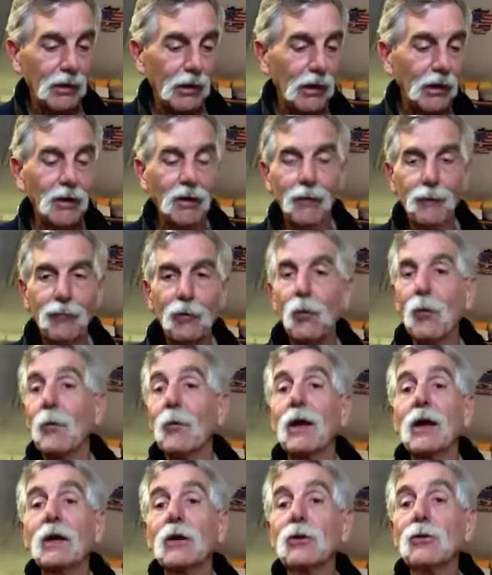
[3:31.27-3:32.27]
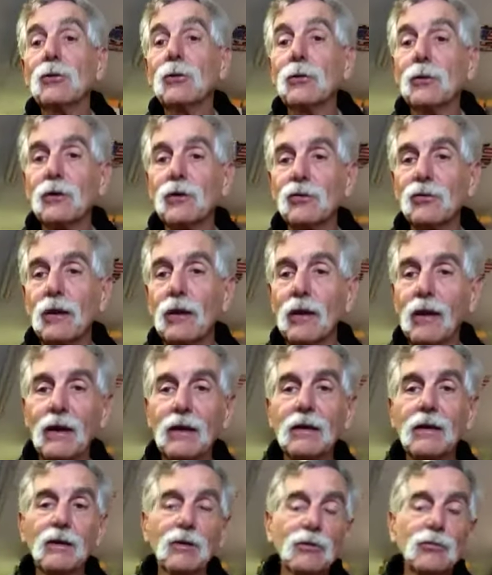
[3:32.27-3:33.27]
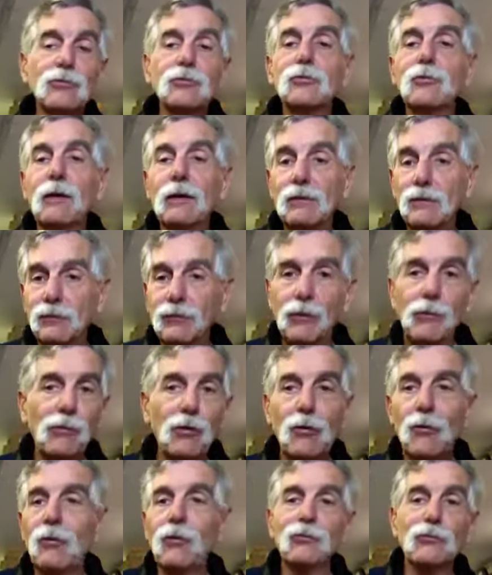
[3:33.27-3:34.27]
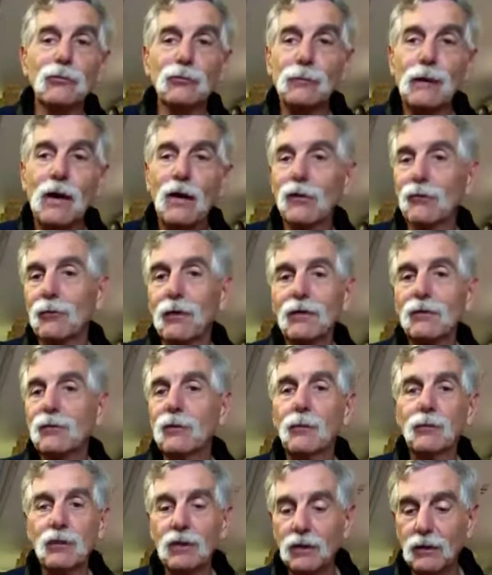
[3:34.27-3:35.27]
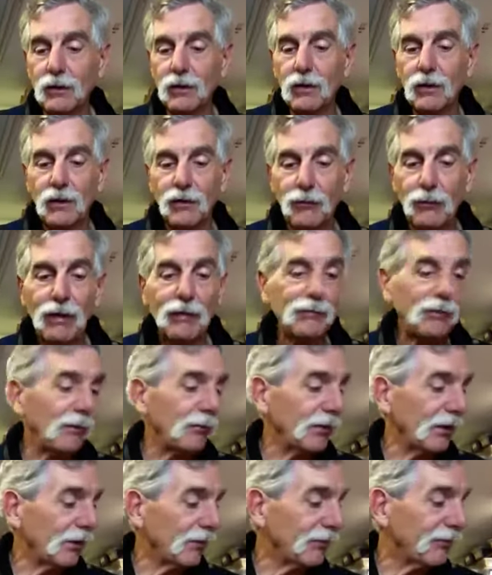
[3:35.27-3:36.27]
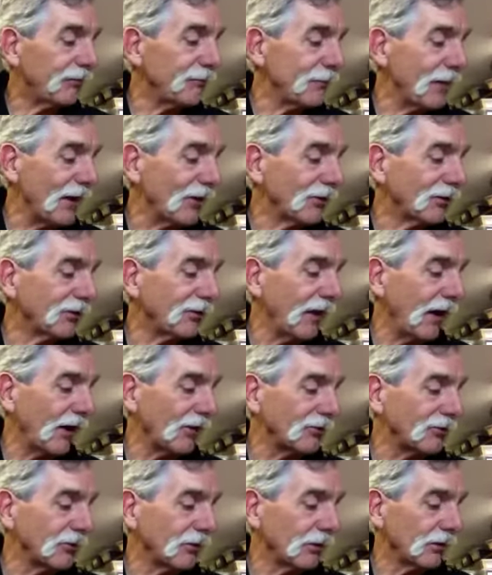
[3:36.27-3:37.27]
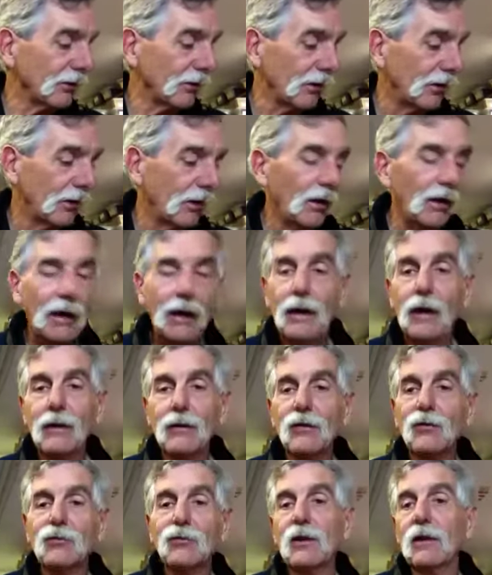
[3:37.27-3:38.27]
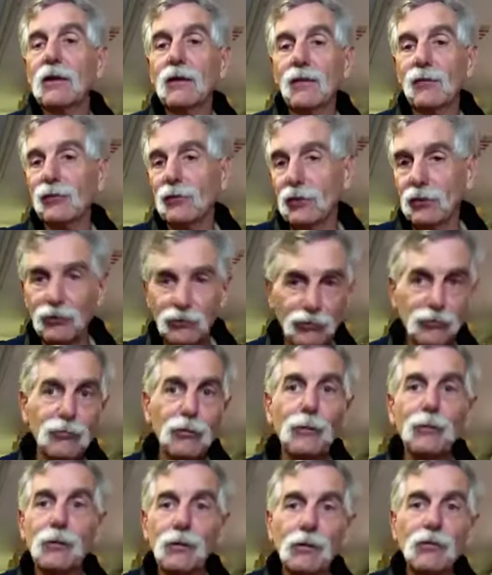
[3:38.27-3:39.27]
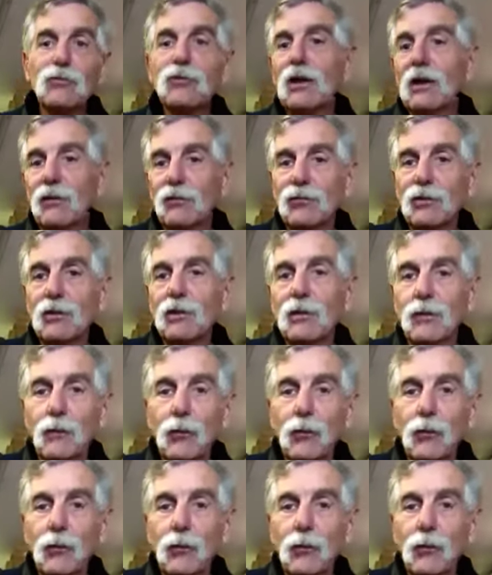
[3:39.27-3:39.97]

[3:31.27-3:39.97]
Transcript: The only way I can do it is I get it straight from the horse's mouth, right from the manufacturer, and it saves the distributor, saves the